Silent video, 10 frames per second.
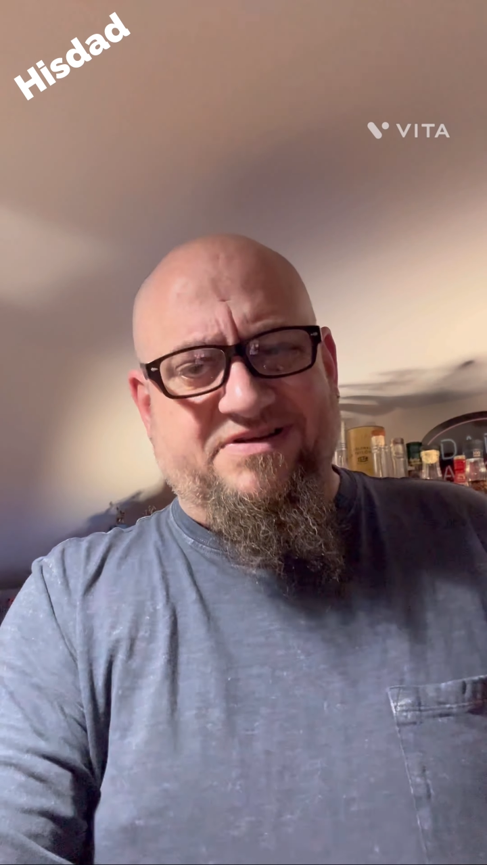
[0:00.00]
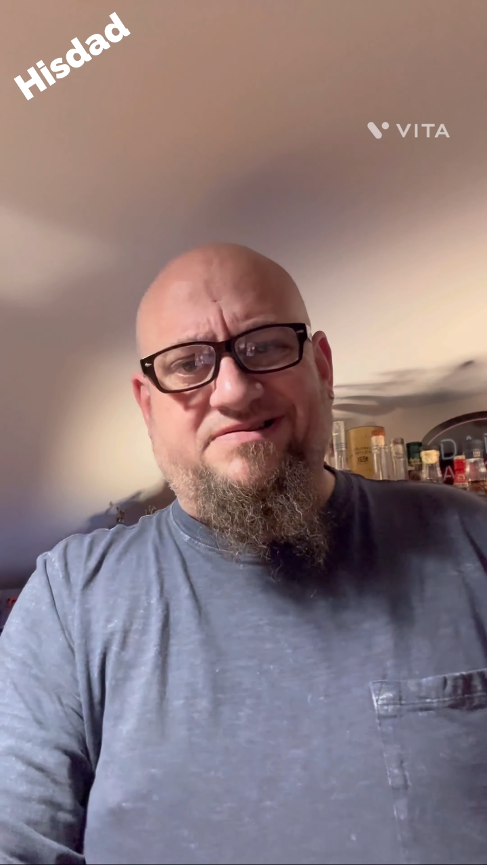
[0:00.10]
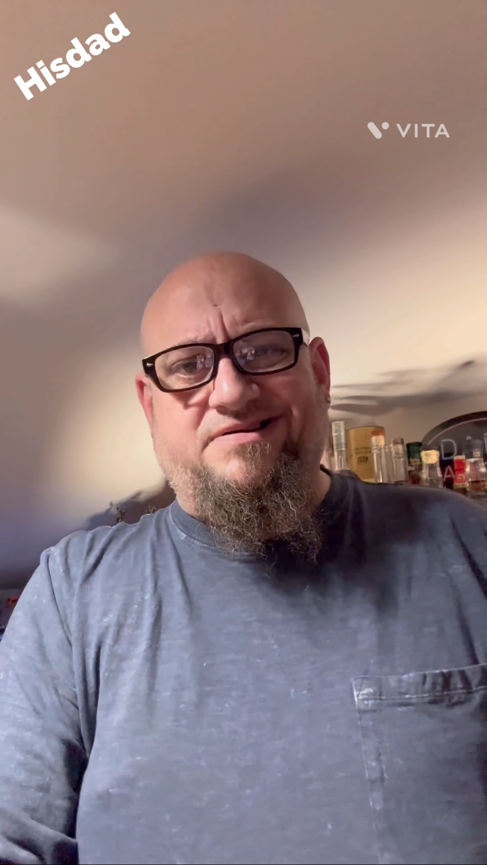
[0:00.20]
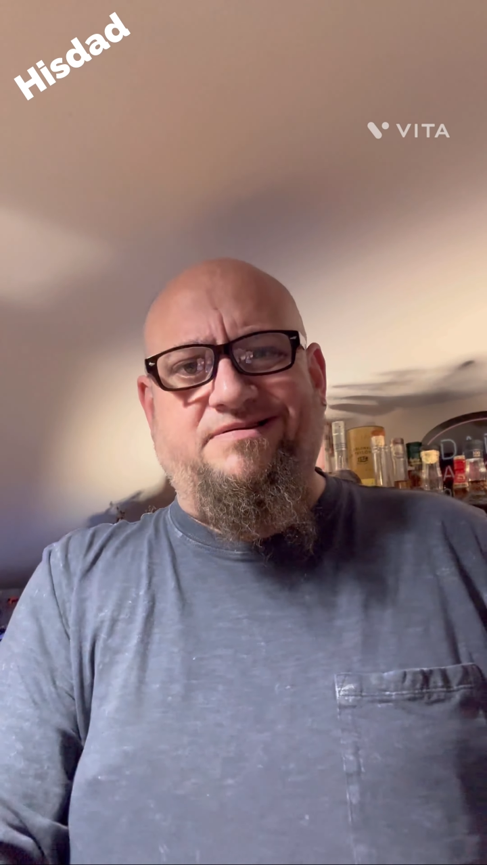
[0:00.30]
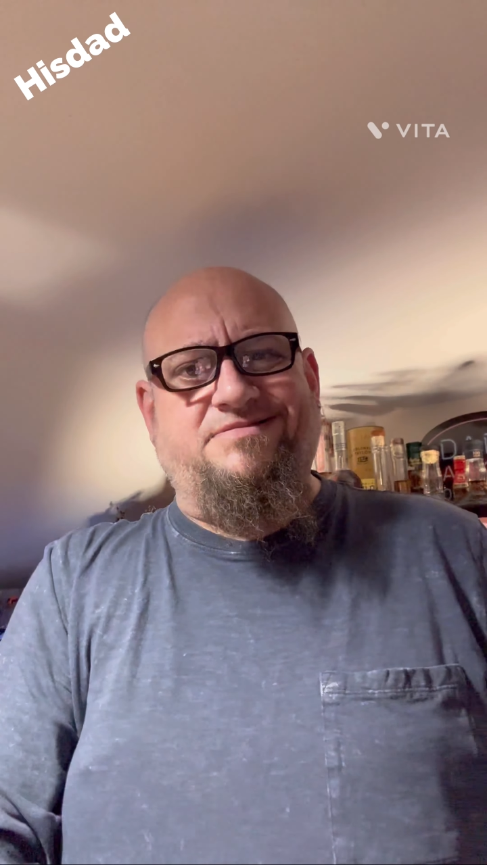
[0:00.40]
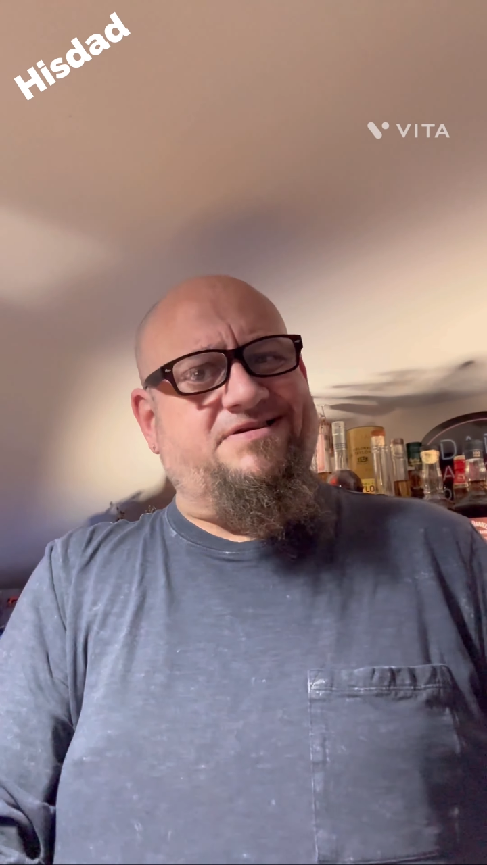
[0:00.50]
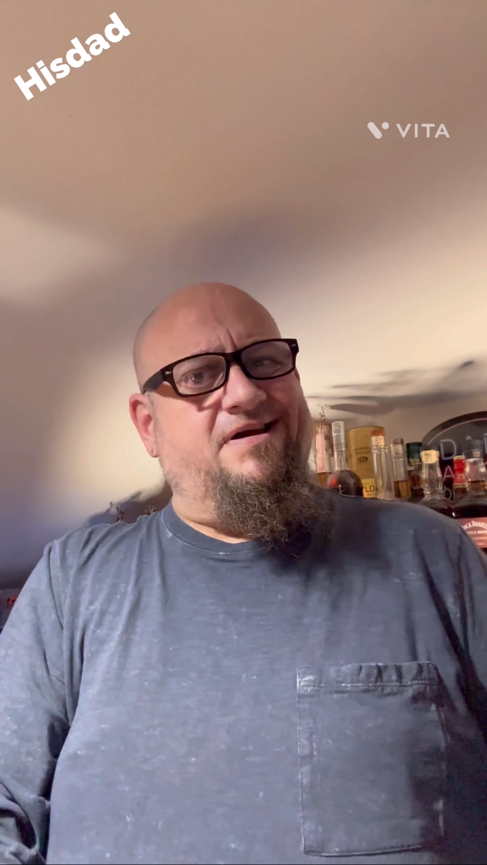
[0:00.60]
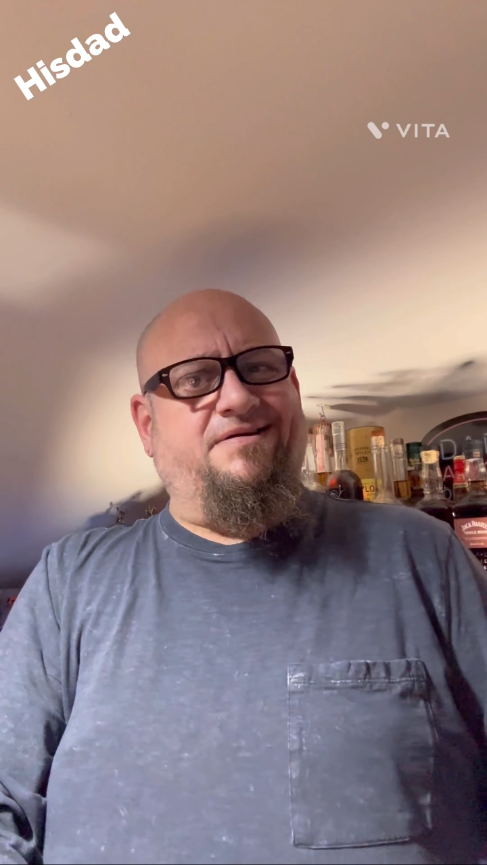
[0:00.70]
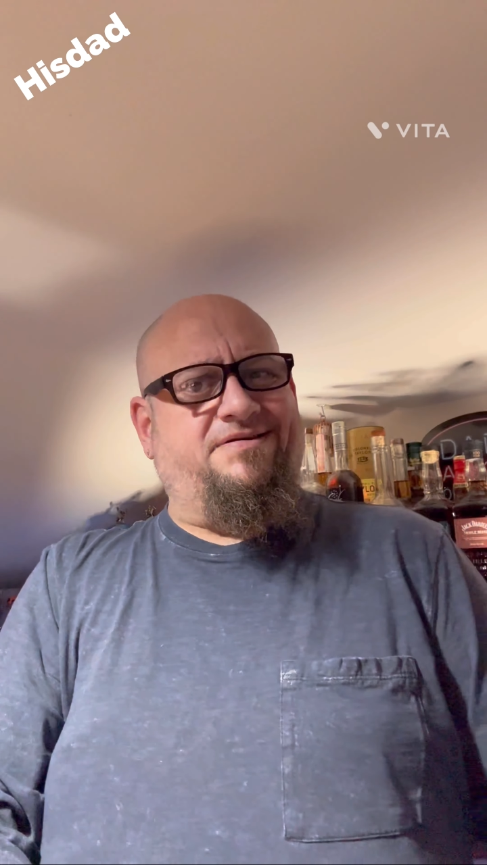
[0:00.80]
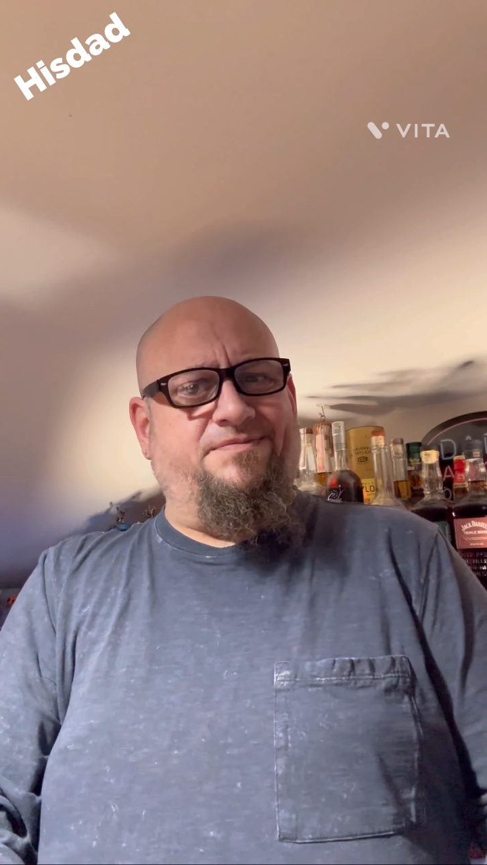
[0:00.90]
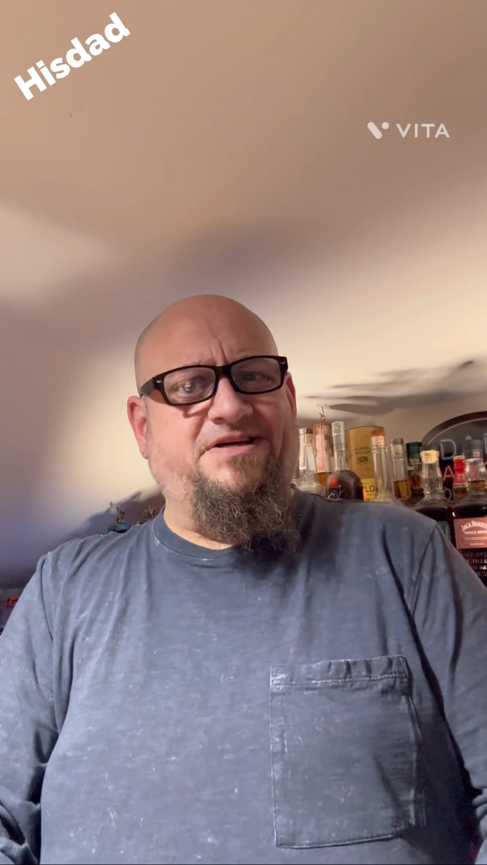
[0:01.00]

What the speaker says: it seems not to be